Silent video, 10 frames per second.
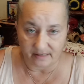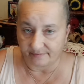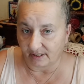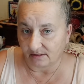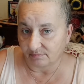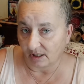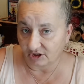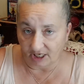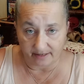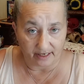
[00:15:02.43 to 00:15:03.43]
of a
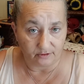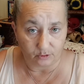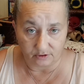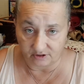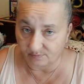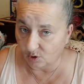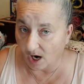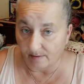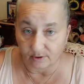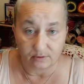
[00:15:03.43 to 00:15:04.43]
shout out to a
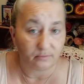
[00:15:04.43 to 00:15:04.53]
subscriber.